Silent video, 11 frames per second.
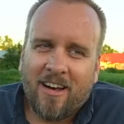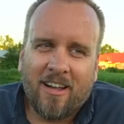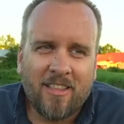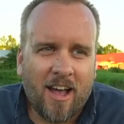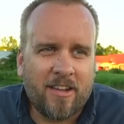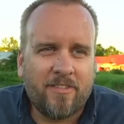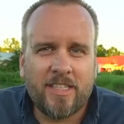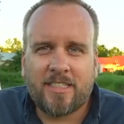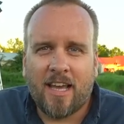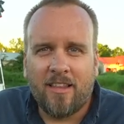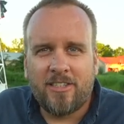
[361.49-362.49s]
a lot of
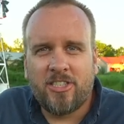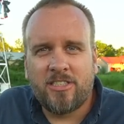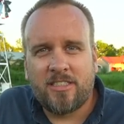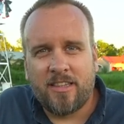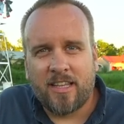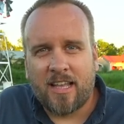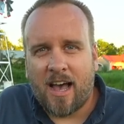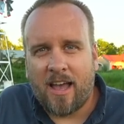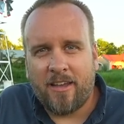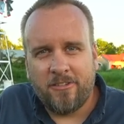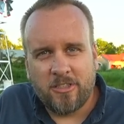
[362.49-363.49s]
intelligence in the
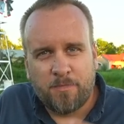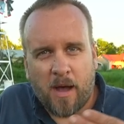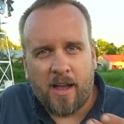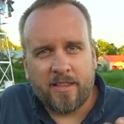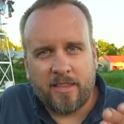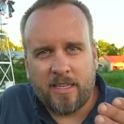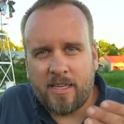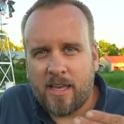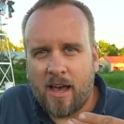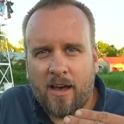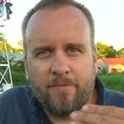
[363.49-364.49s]
guy who's buying
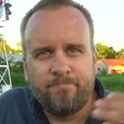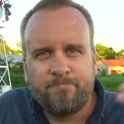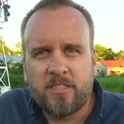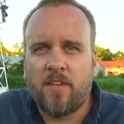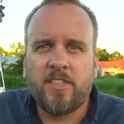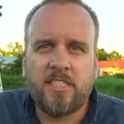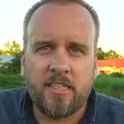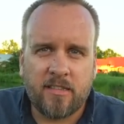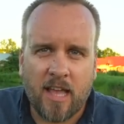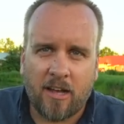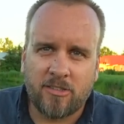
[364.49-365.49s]
the uh,
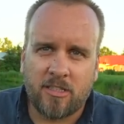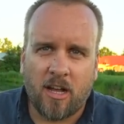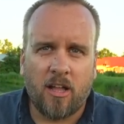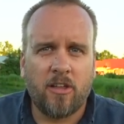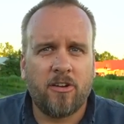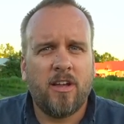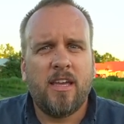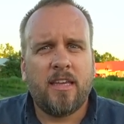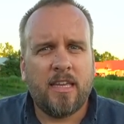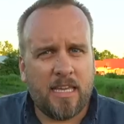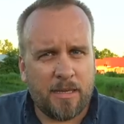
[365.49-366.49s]
$17,000
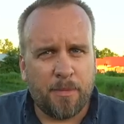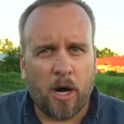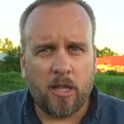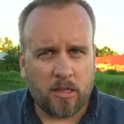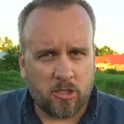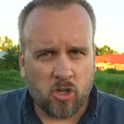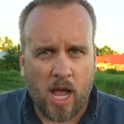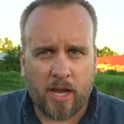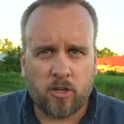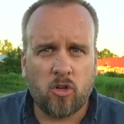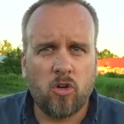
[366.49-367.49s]
E-model
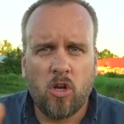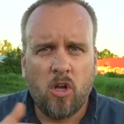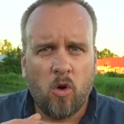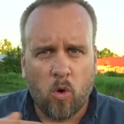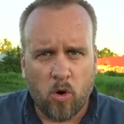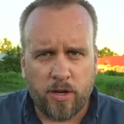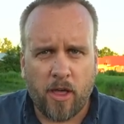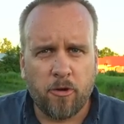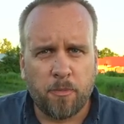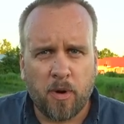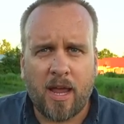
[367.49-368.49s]
tractor or
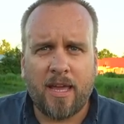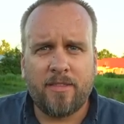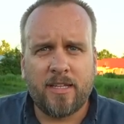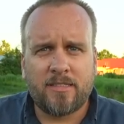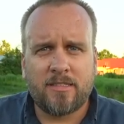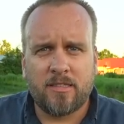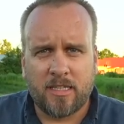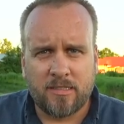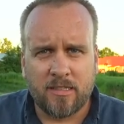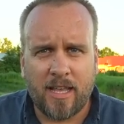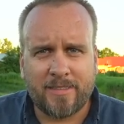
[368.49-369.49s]
another brand that's,
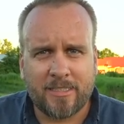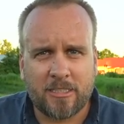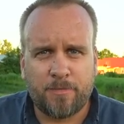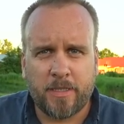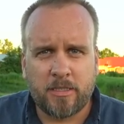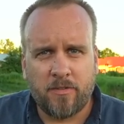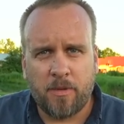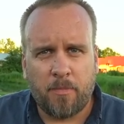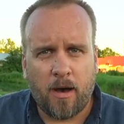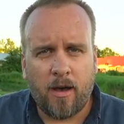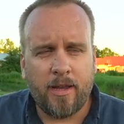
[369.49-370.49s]
that's less expensive than
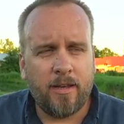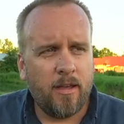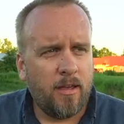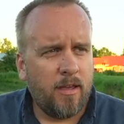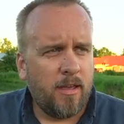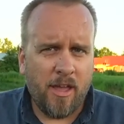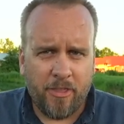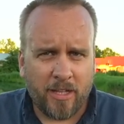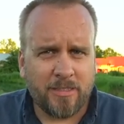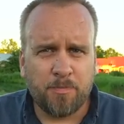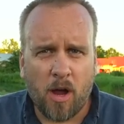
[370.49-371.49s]
mine.
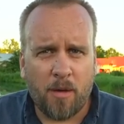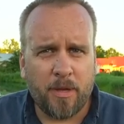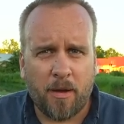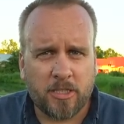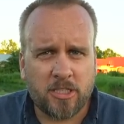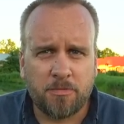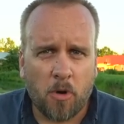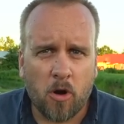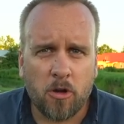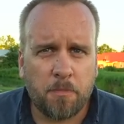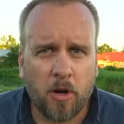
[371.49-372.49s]
That's probably a
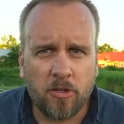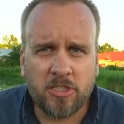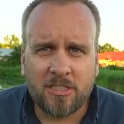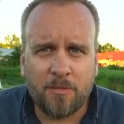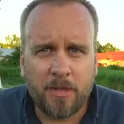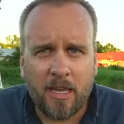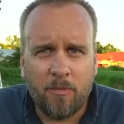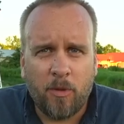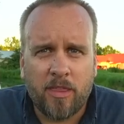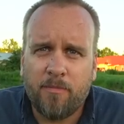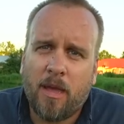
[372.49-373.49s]
smarter purchase to begin
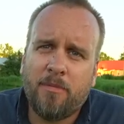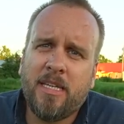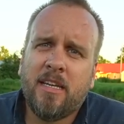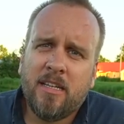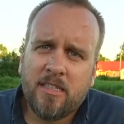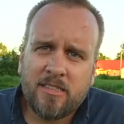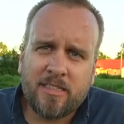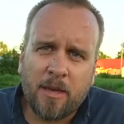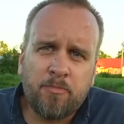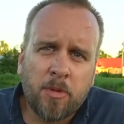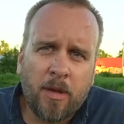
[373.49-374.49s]
with. Maybe
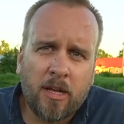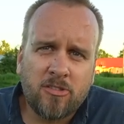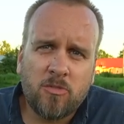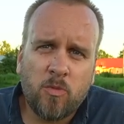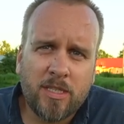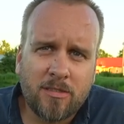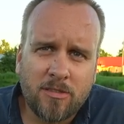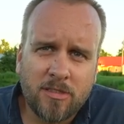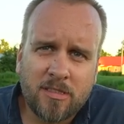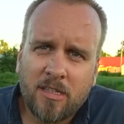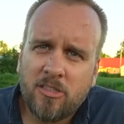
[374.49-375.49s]
skip the bells and
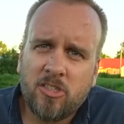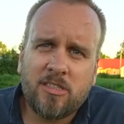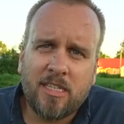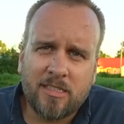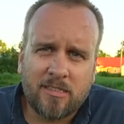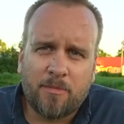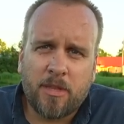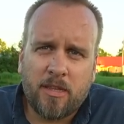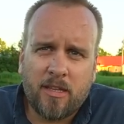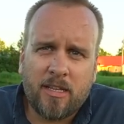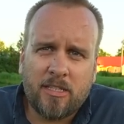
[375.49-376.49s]
whistles, just get
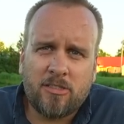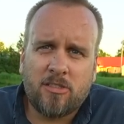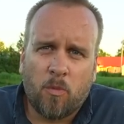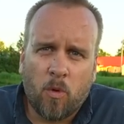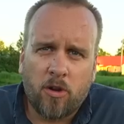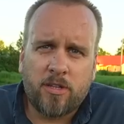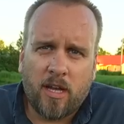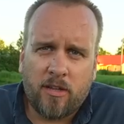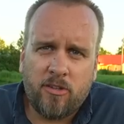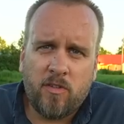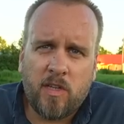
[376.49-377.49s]
something that gets the work
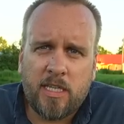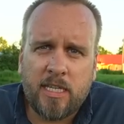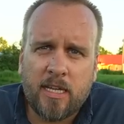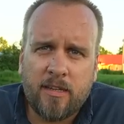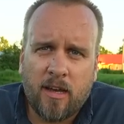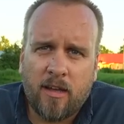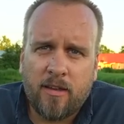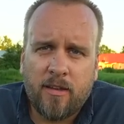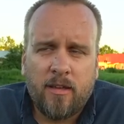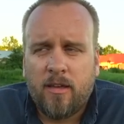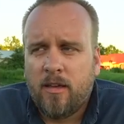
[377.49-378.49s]
done you need to get done.
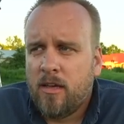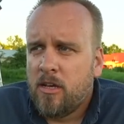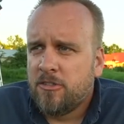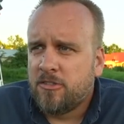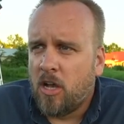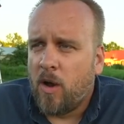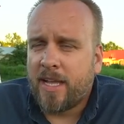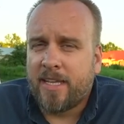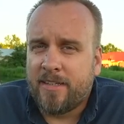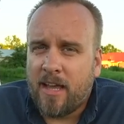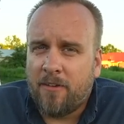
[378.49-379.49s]
So I
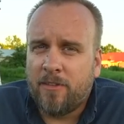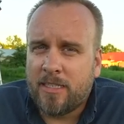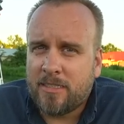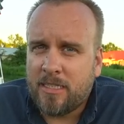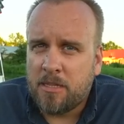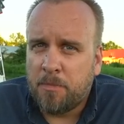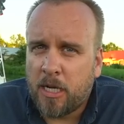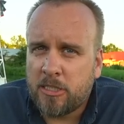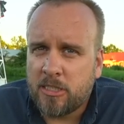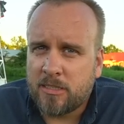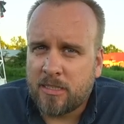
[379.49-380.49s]
can definitely see the
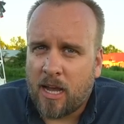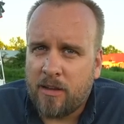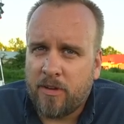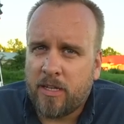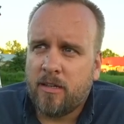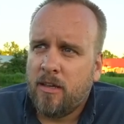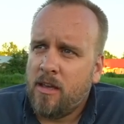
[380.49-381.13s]
budget side of it.